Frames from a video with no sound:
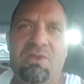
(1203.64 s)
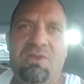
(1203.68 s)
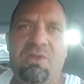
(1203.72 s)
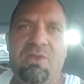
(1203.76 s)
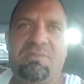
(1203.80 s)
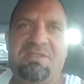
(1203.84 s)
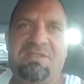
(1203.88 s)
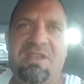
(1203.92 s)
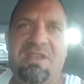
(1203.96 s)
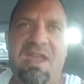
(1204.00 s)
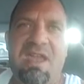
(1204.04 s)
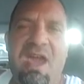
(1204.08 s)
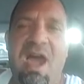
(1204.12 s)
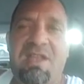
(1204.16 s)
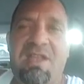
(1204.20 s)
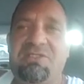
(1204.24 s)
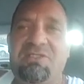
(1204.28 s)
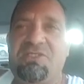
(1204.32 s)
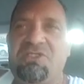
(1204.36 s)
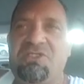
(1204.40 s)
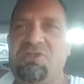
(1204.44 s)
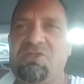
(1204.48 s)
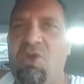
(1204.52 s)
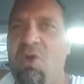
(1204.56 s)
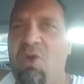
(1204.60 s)
You know what I'm saying? I
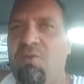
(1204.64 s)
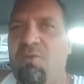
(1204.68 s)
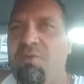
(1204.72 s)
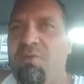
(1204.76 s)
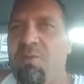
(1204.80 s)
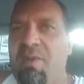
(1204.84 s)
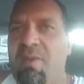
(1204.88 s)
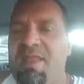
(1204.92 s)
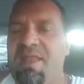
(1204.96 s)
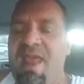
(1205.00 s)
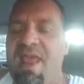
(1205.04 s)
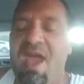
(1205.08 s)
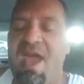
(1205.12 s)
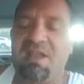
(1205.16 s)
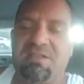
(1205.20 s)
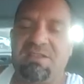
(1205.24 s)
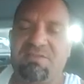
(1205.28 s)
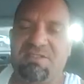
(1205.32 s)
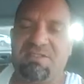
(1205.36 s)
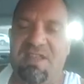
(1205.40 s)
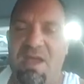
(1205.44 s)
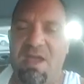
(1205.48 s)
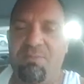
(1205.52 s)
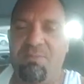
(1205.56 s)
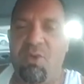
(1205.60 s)
just know from an
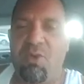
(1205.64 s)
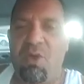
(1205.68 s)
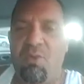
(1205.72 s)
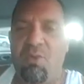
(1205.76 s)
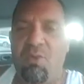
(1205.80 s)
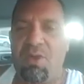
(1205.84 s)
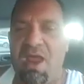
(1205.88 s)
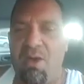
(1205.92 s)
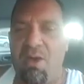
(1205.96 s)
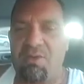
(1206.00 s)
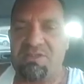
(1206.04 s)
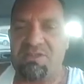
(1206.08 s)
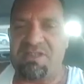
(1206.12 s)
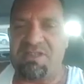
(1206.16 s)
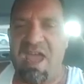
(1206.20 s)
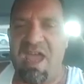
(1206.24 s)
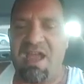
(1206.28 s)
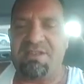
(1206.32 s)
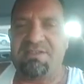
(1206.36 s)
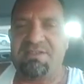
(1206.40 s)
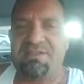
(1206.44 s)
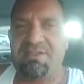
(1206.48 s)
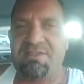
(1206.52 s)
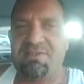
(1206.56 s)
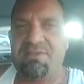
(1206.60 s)
active standpoint, when I was
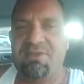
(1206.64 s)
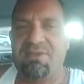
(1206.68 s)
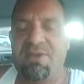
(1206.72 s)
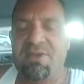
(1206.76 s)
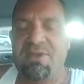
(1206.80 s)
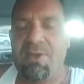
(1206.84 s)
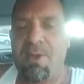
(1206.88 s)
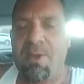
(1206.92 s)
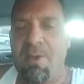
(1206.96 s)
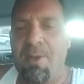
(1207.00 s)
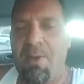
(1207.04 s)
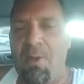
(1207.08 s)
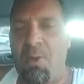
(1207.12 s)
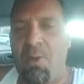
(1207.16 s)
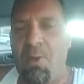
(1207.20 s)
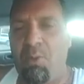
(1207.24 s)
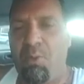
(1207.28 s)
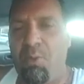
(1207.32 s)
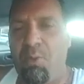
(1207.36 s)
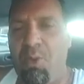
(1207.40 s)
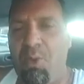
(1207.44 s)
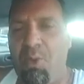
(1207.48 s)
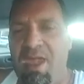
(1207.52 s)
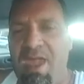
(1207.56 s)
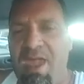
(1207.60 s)
active,
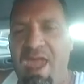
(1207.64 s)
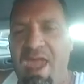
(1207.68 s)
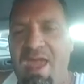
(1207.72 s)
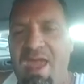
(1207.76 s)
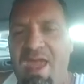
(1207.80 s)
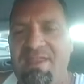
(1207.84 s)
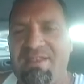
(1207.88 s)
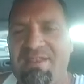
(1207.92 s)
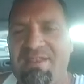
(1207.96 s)
we had